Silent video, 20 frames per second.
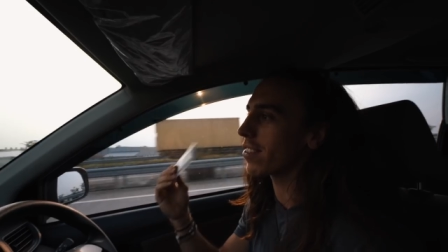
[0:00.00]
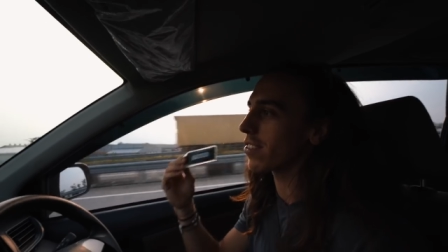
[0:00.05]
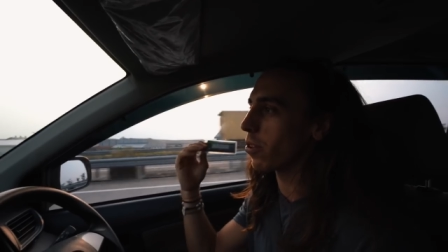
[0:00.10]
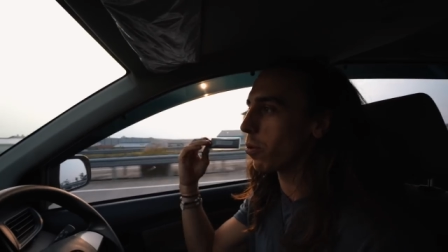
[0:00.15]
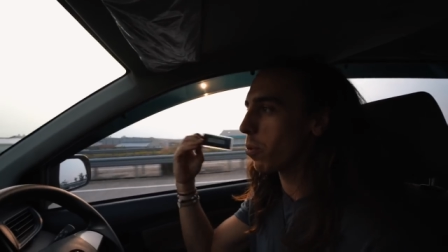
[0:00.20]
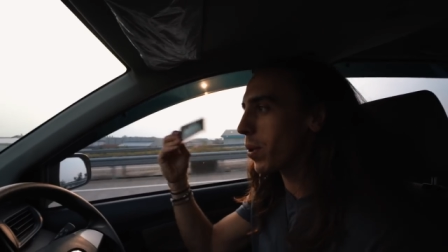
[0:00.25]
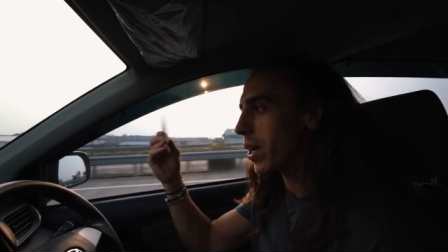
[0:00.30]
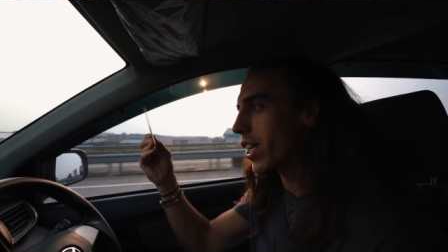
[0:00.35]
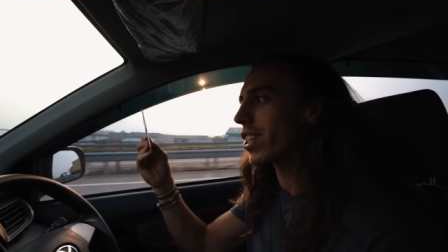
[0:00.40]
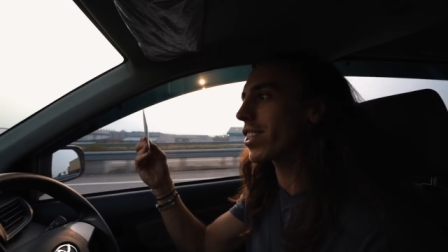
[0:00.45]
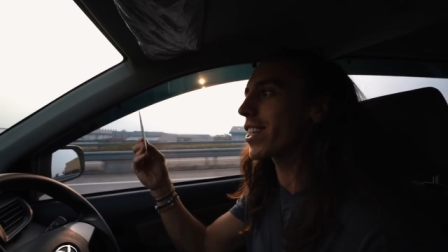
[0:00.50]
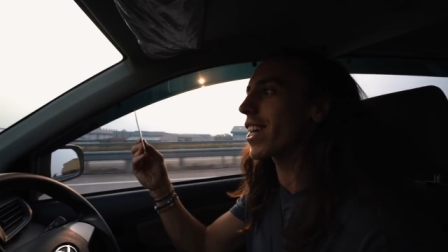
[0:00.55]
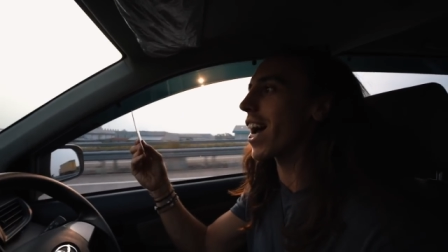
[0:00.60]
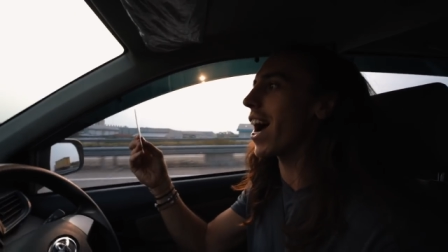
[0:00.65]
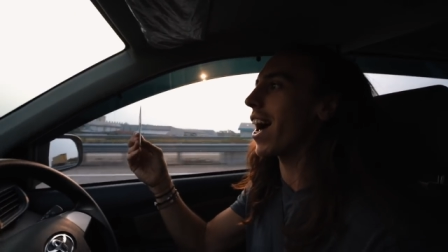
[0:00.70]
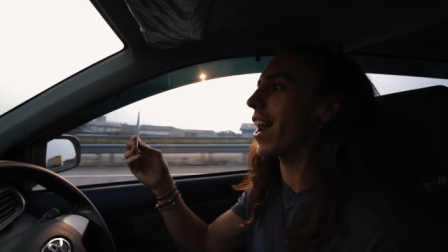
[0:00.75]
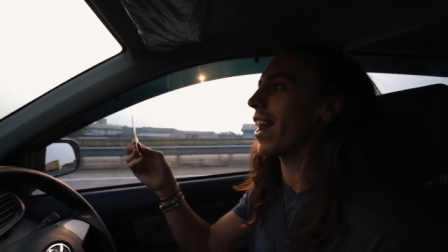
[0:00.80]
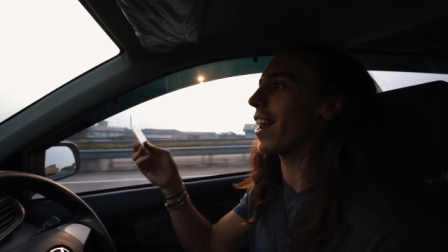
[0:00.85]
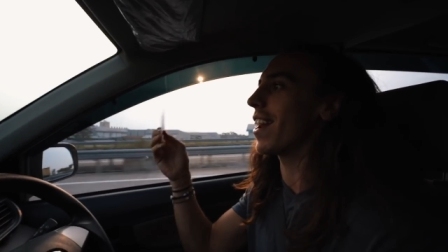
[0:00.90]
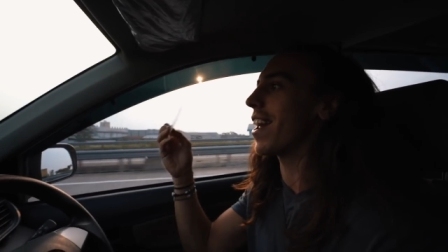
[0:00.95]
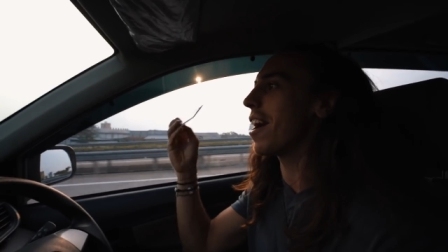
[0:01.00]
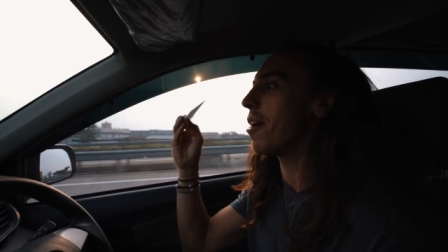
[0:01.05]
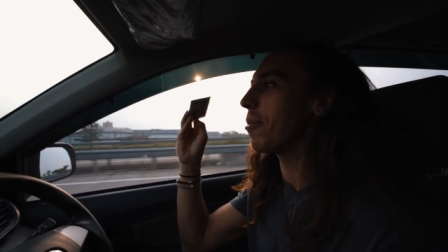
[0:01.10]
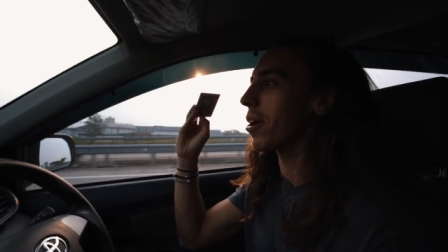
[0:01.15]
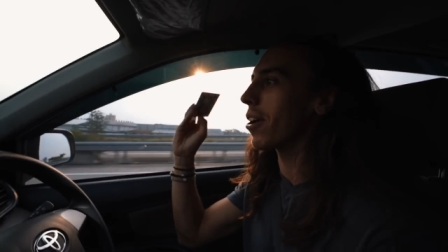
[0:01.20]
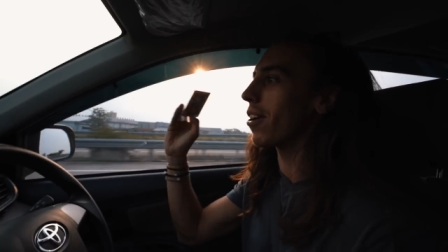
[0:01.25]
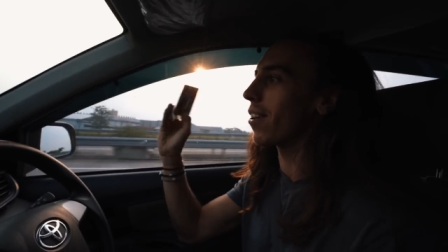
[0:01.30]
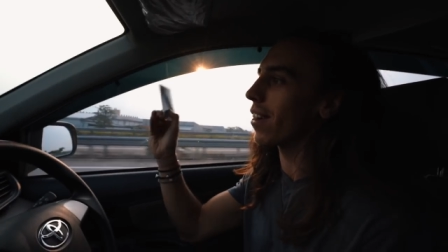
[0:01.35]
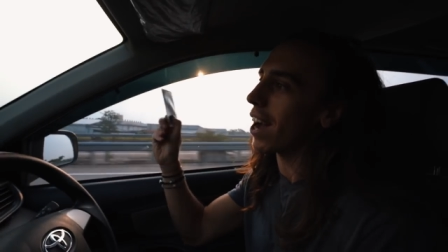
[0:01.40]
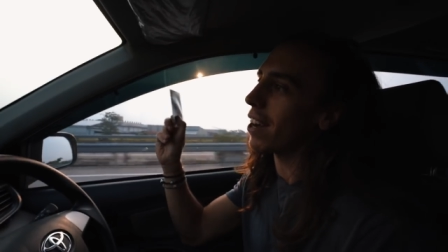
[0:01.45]
So we just got it. Now
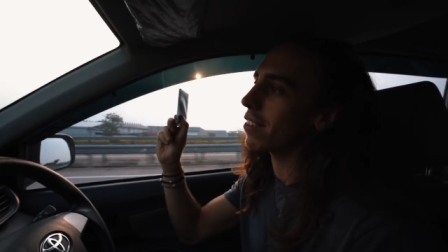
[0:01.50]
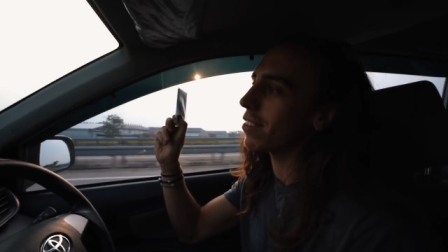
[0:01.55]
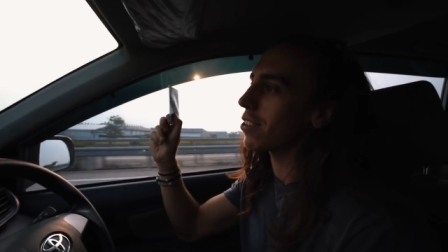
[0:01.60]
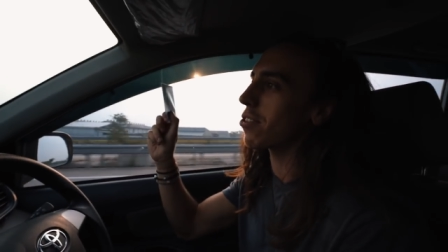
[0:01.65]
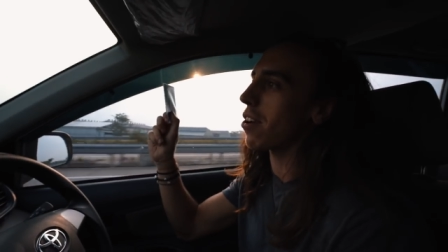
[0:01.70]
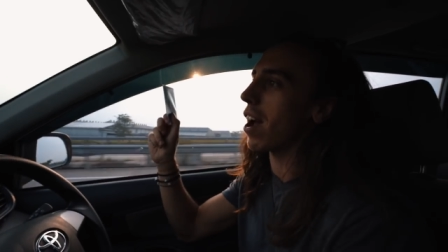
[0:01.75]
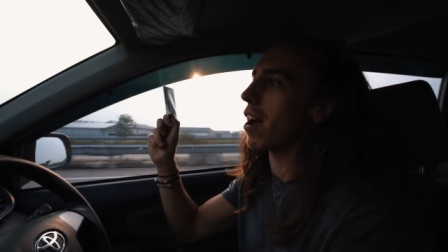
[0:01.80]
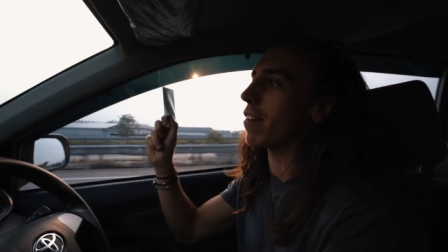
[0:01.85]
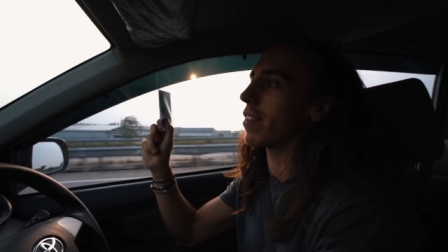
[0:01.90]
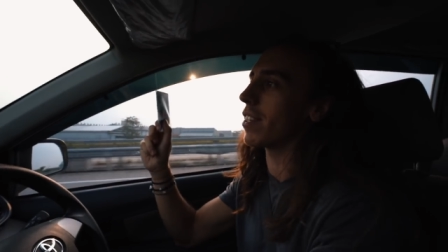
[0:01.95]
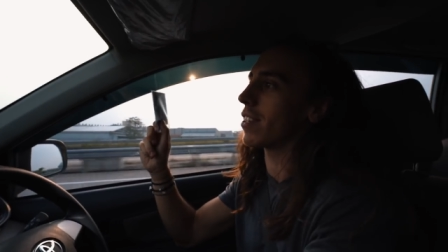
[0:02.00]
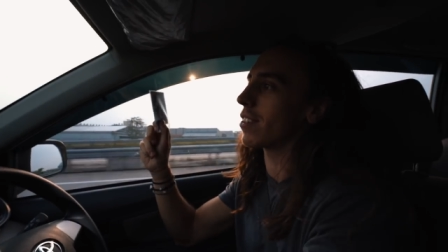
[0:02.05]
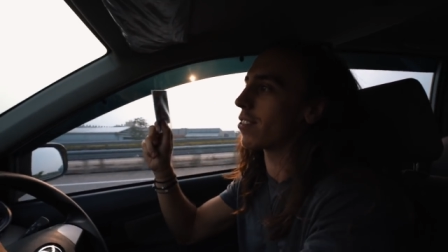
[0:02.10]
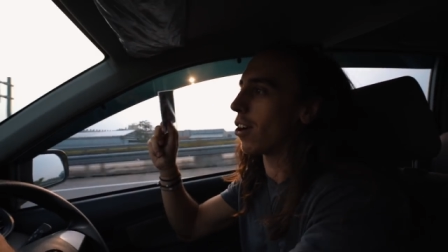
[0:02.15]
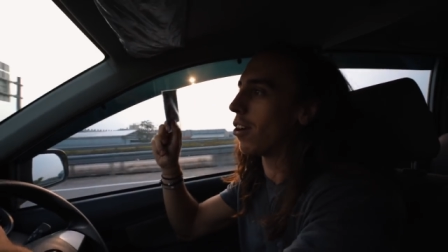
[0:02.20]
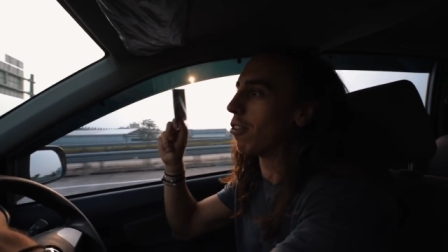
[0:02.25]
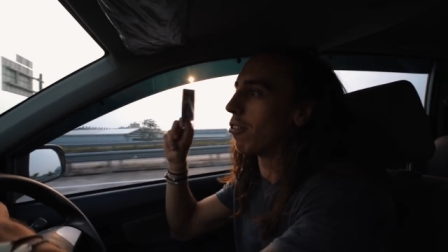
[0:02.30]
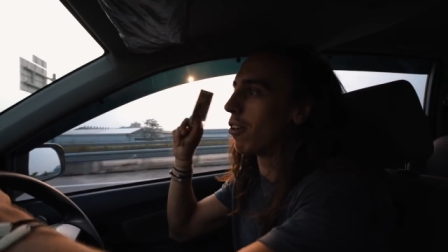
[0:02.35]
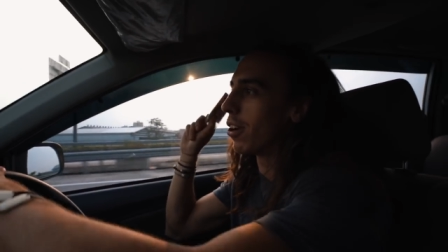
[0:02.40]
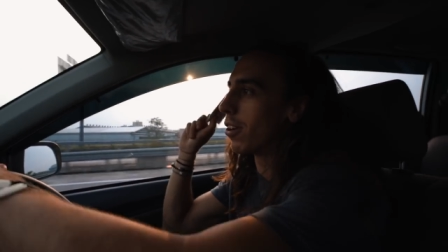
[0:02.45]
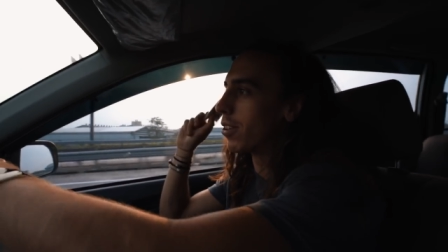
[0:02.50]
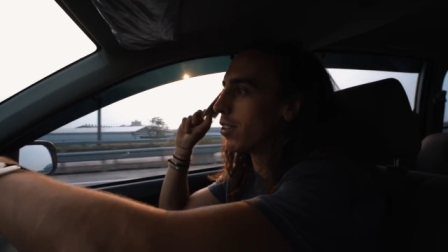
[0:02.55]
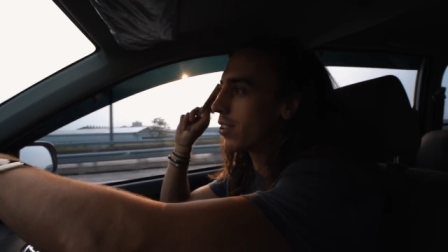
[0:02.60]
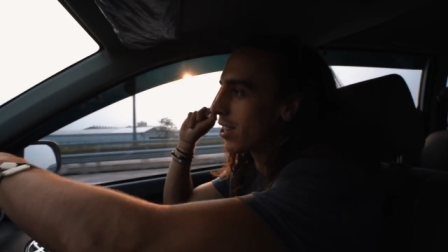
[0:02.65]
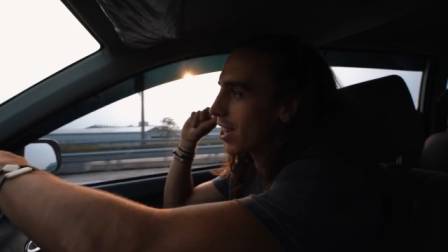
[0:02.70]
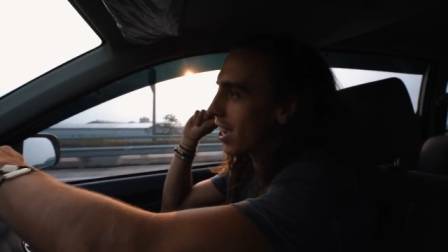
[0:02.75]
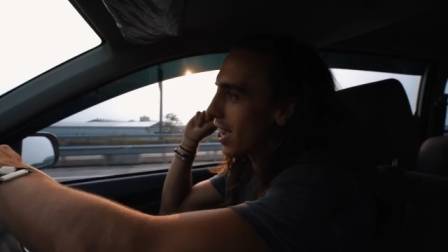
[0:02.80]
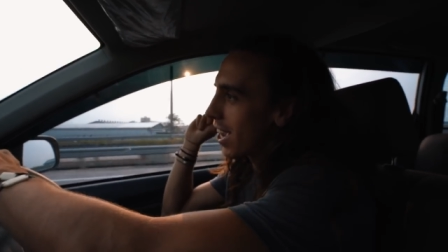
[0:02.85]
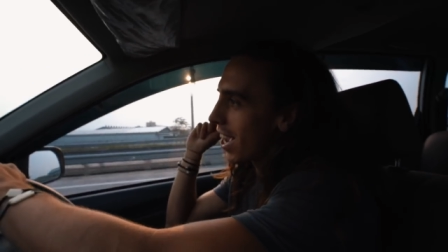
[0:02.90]
we are allowed to drive on these toll roads,